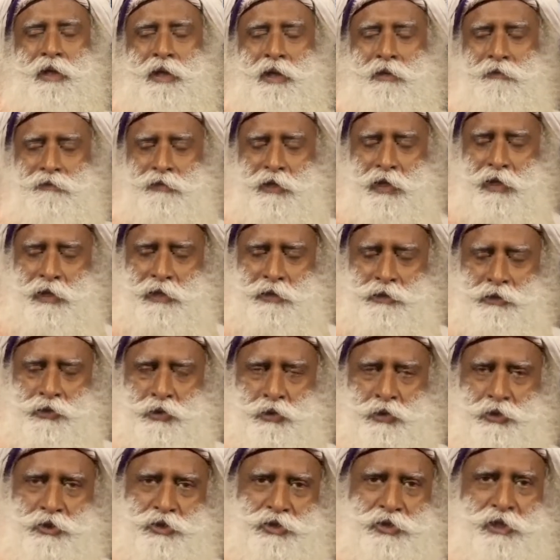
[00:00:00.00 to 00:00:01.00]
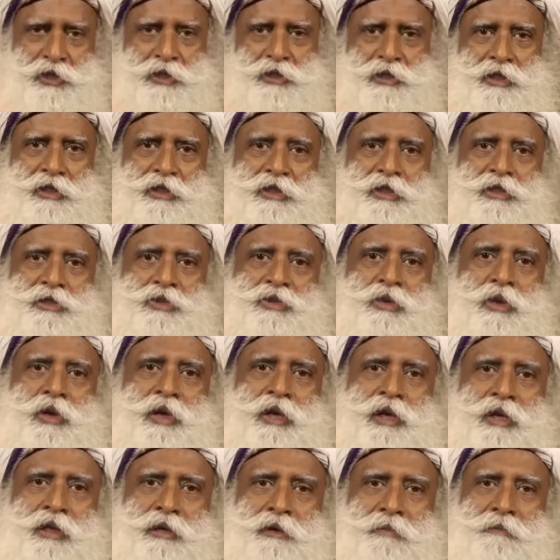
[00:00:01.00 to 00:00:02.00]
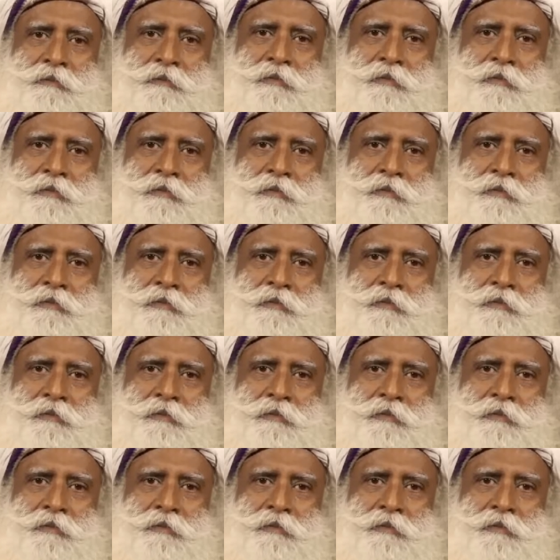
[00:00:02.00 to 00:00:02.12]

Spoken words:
If there is no strength in the soil,